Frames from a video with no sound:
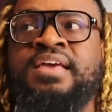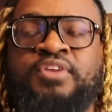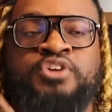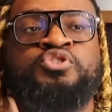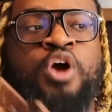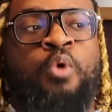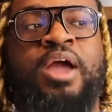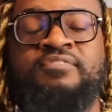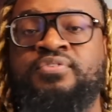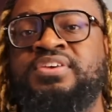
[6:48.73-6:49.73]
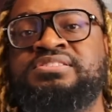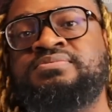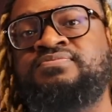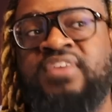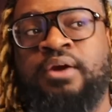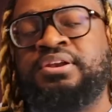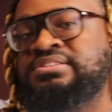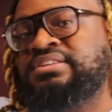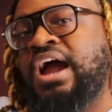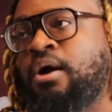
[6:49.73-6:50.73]
there's no way for this very
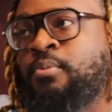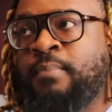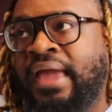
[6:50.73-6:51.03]
desirable